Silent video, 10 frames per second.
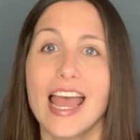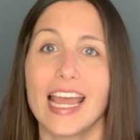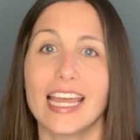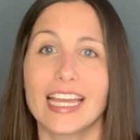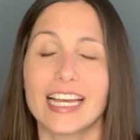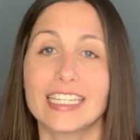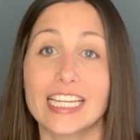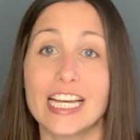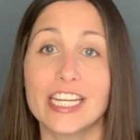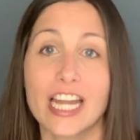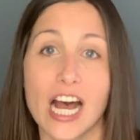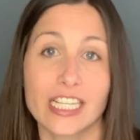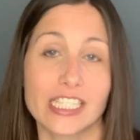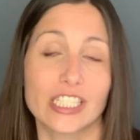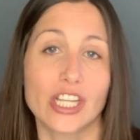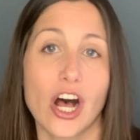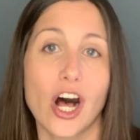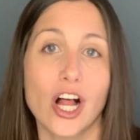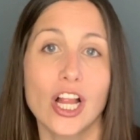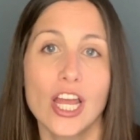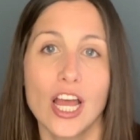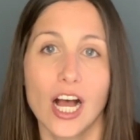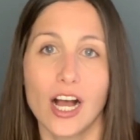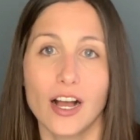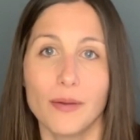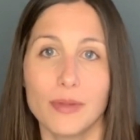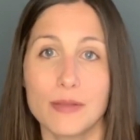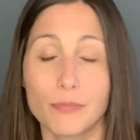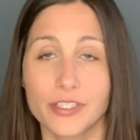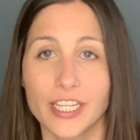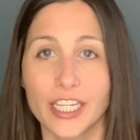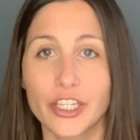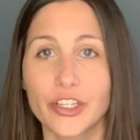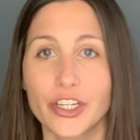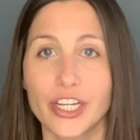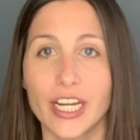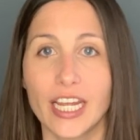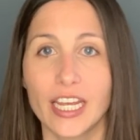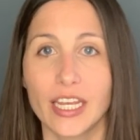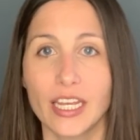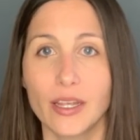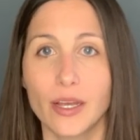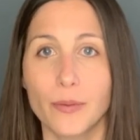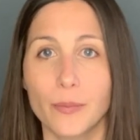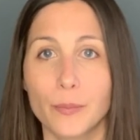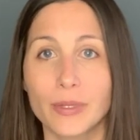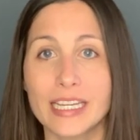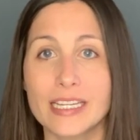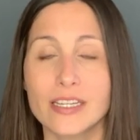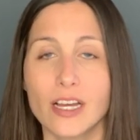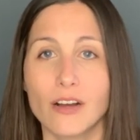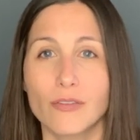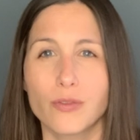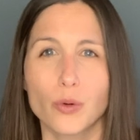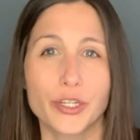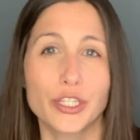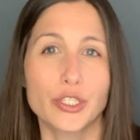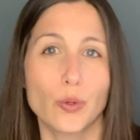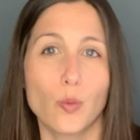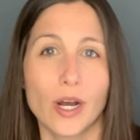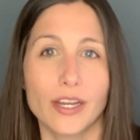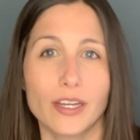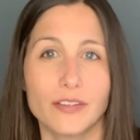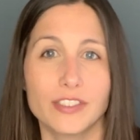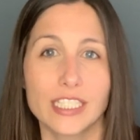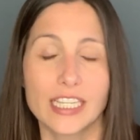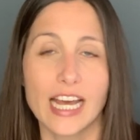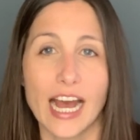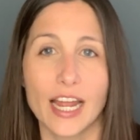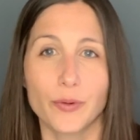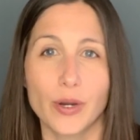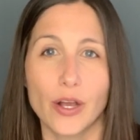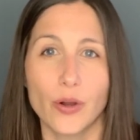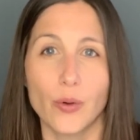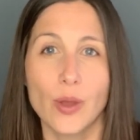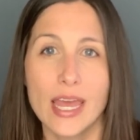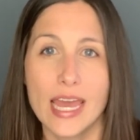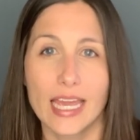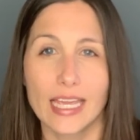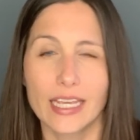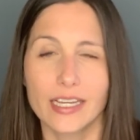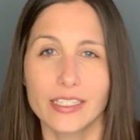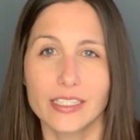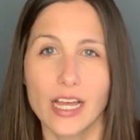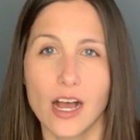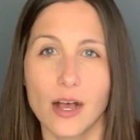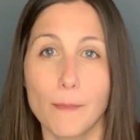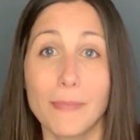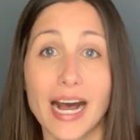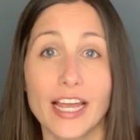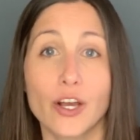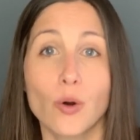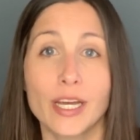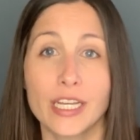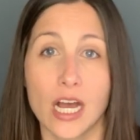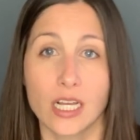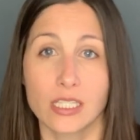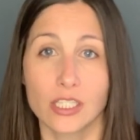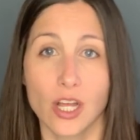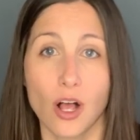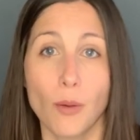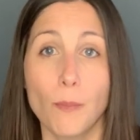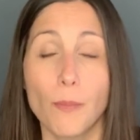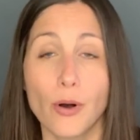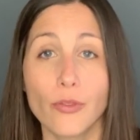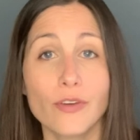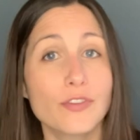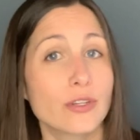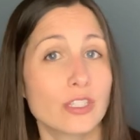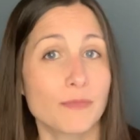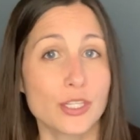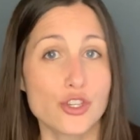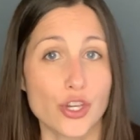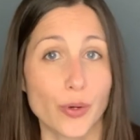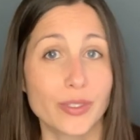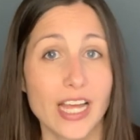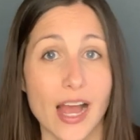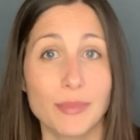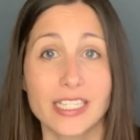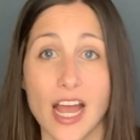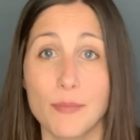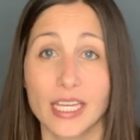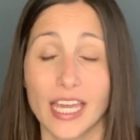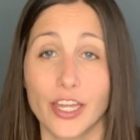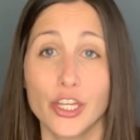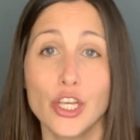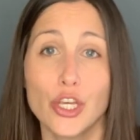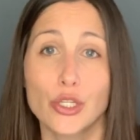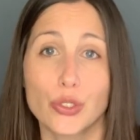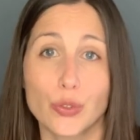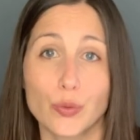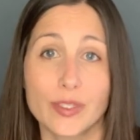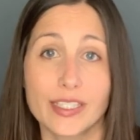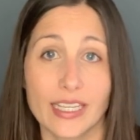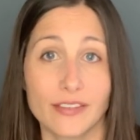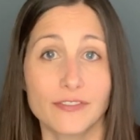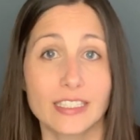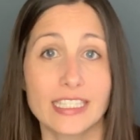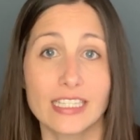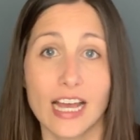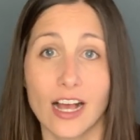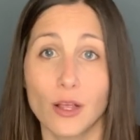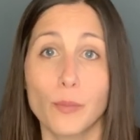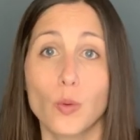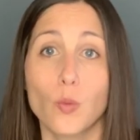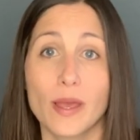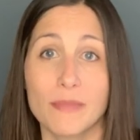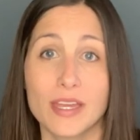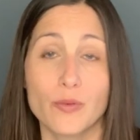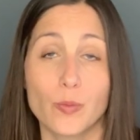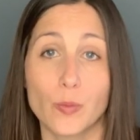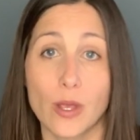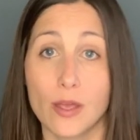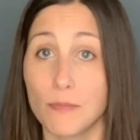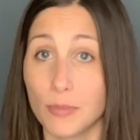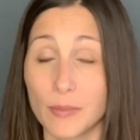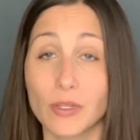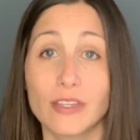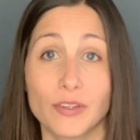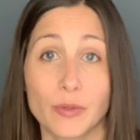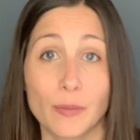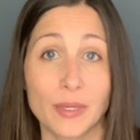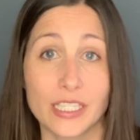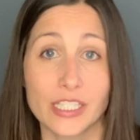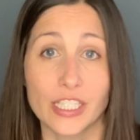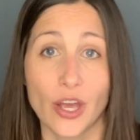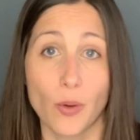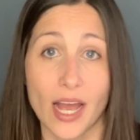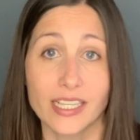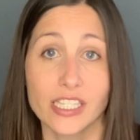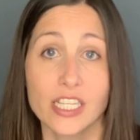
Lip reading: And inositol. In particular, a blend of 40-to-1 of D-chiro and myo-inositol. Both of those have been shown time and time again to safely help women and people living with PCOS